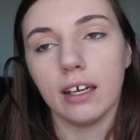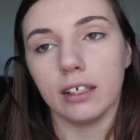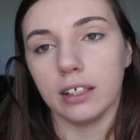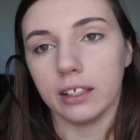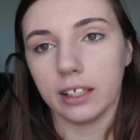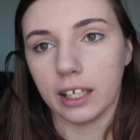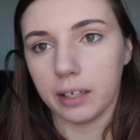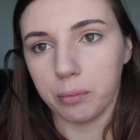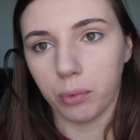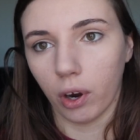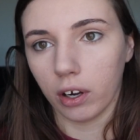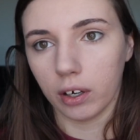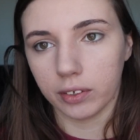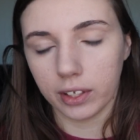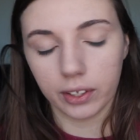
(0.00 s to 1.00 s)
and then they
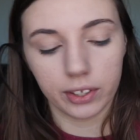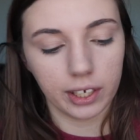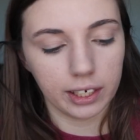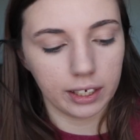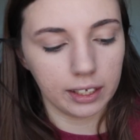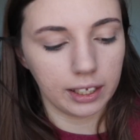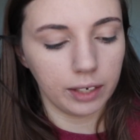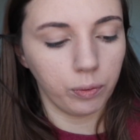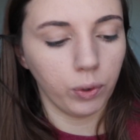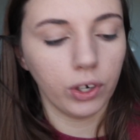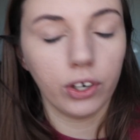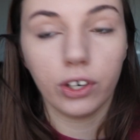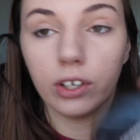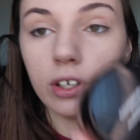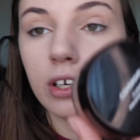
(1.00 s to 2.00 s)
brought up the thing that they
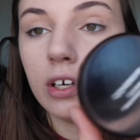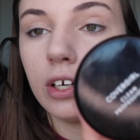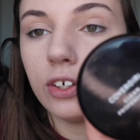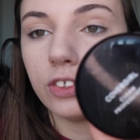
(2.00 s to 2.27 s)
were.